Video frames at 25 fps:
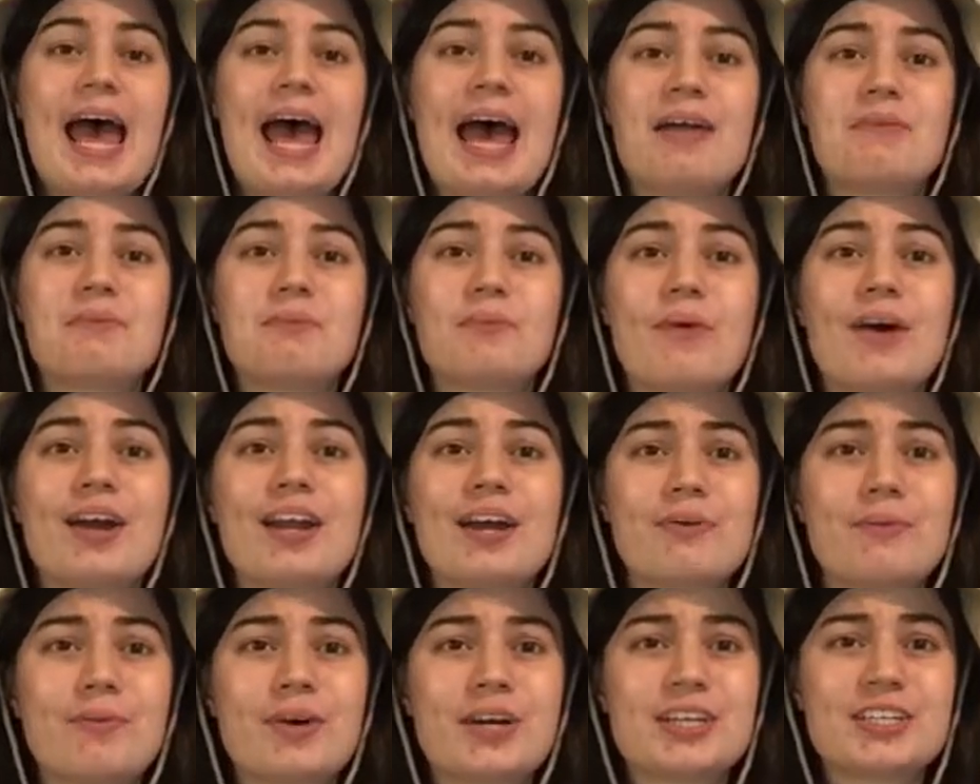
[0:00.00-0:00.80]
And what
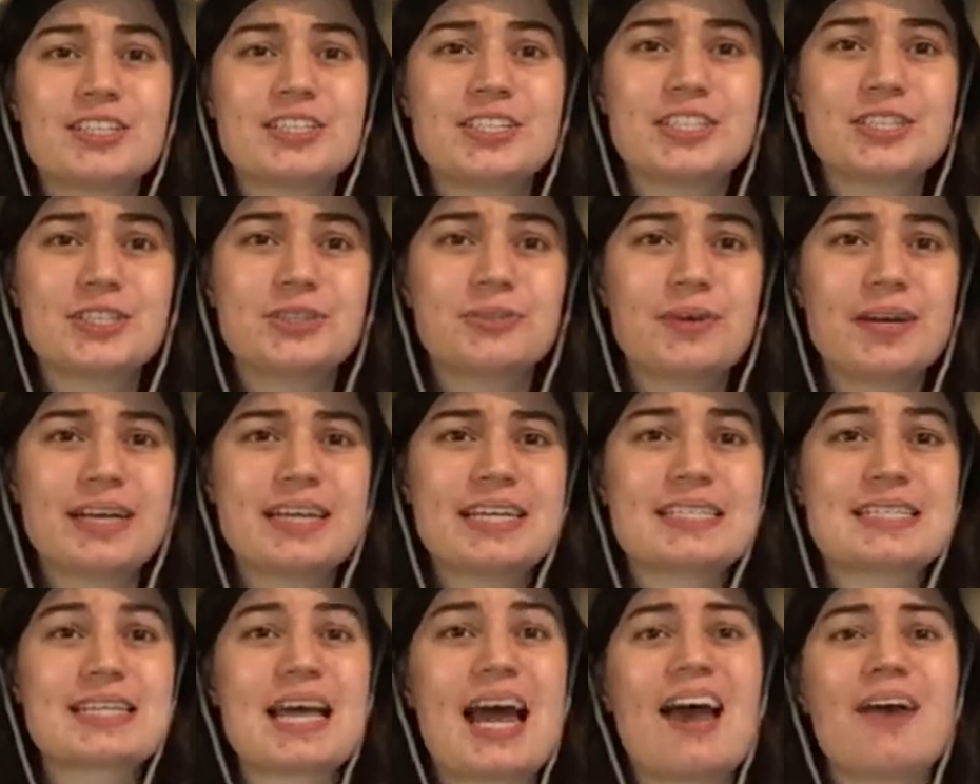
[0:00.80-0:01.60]
I want to do
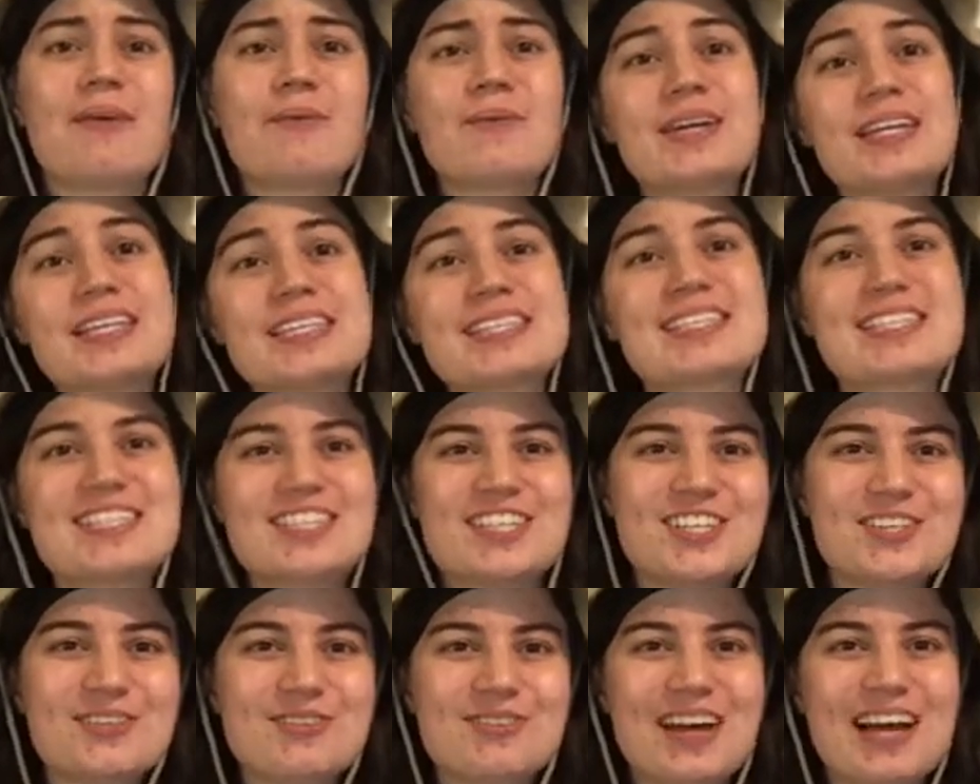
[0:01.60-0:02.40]
is I want to
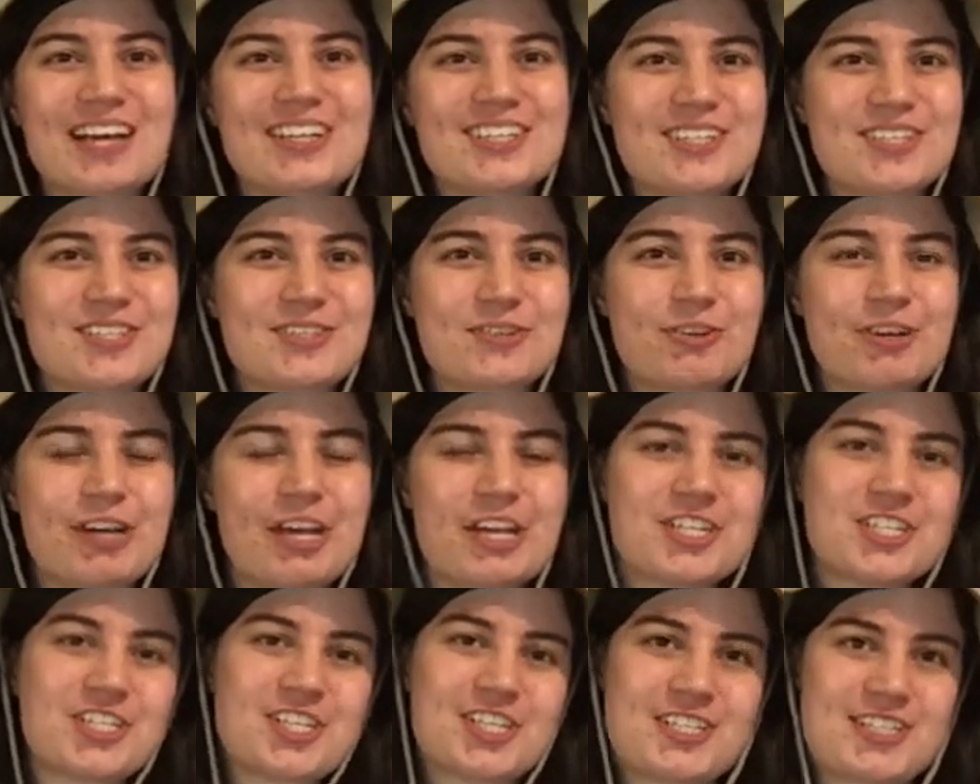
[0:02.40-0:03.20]
see you guys'
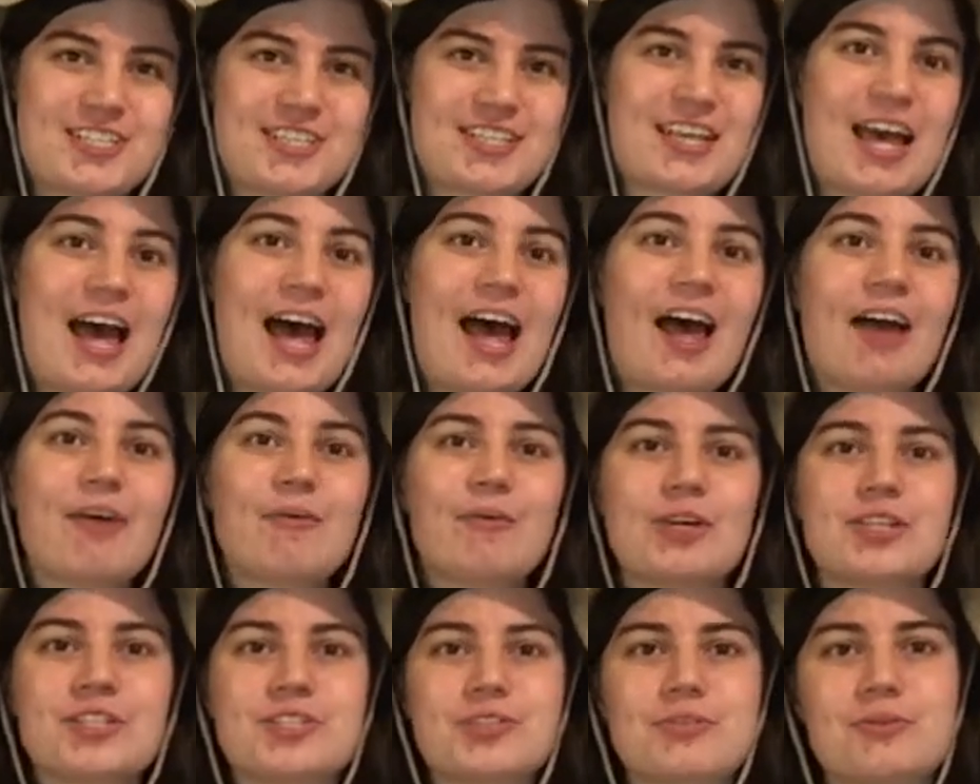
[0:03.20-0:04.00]
creations. I
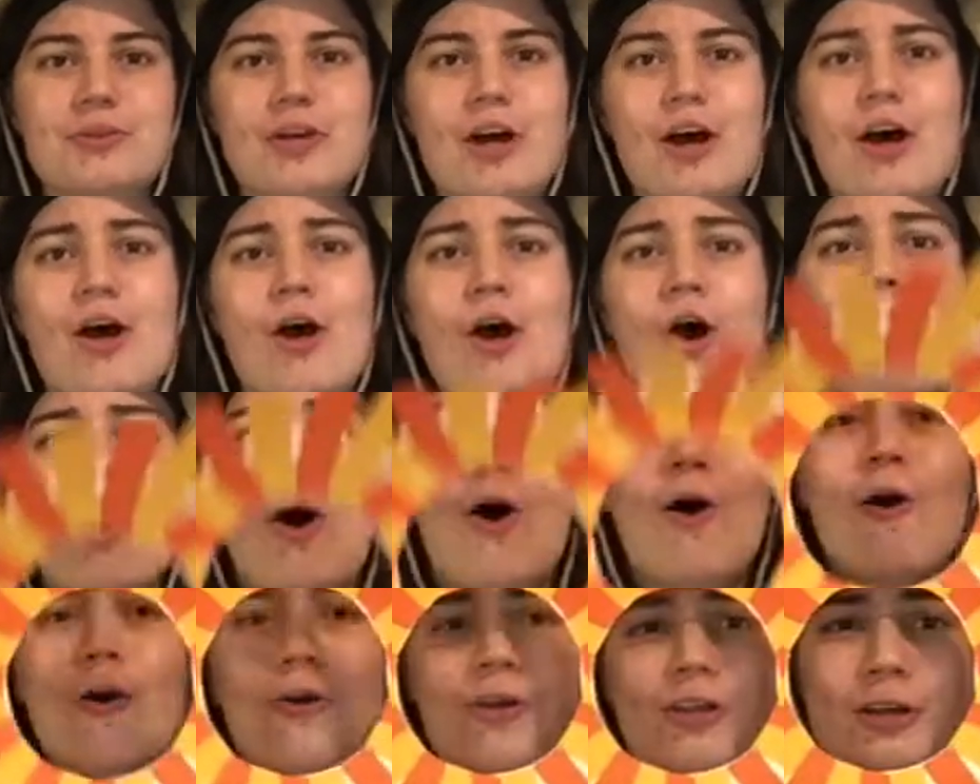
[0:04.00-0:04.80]
want you to
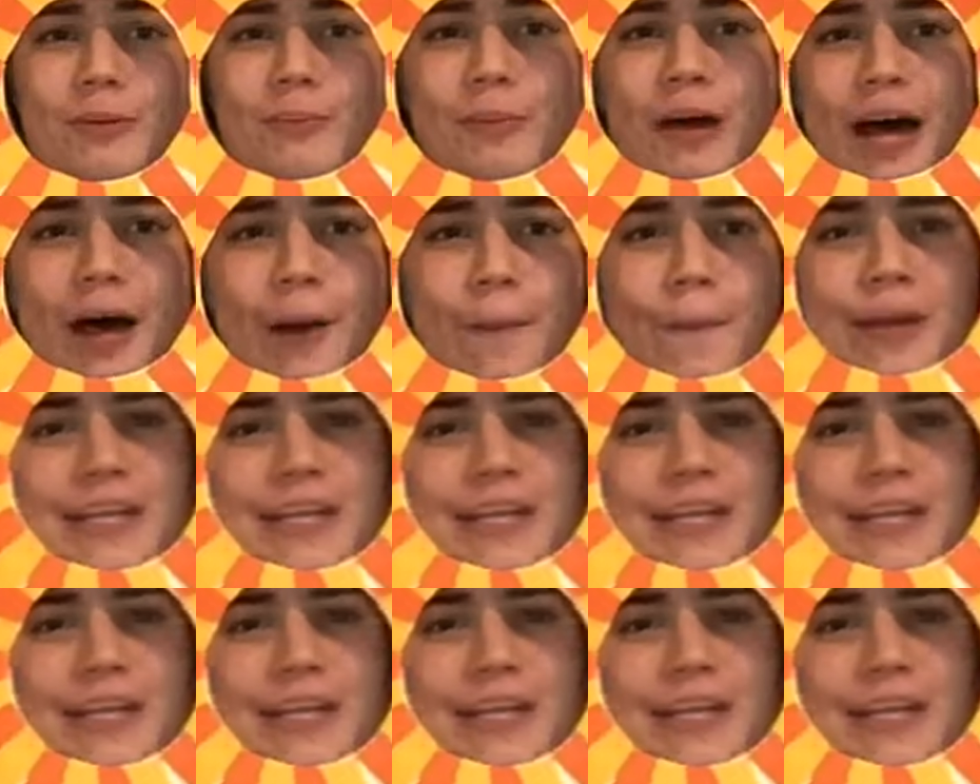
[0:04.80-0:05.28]
hold them up